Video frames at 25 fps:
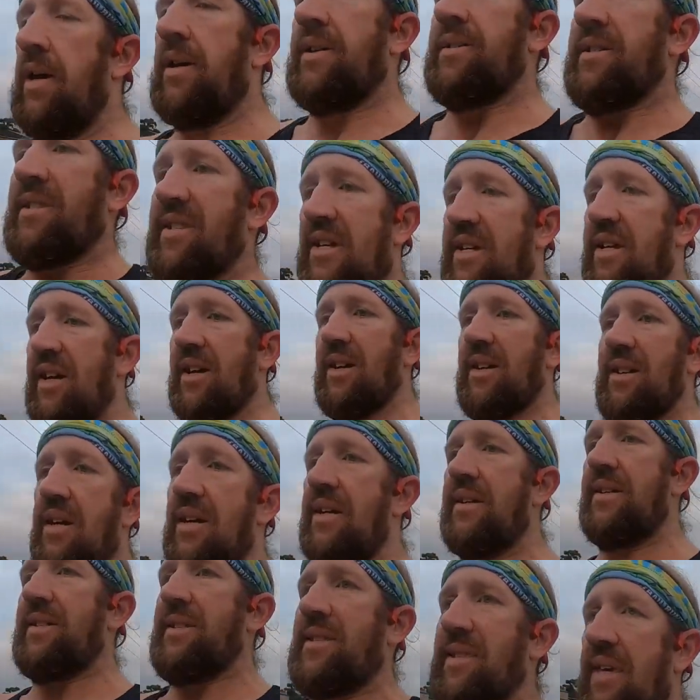And
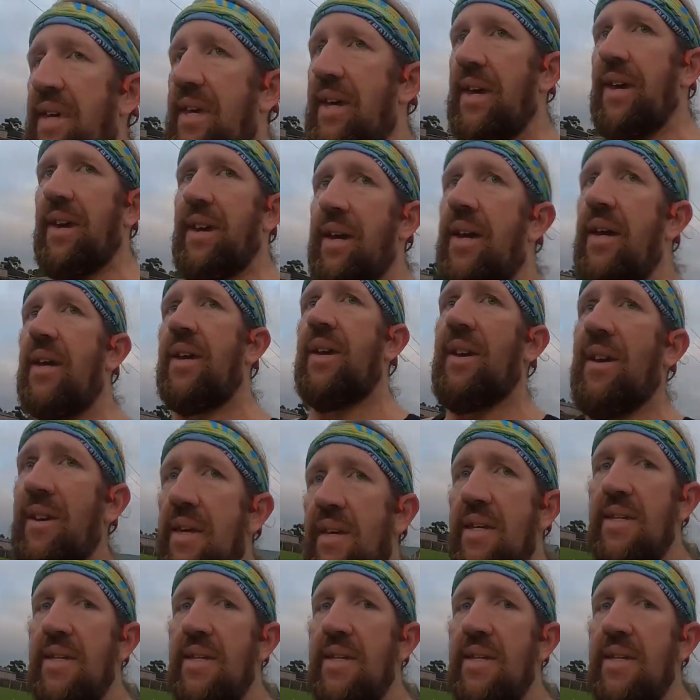today is a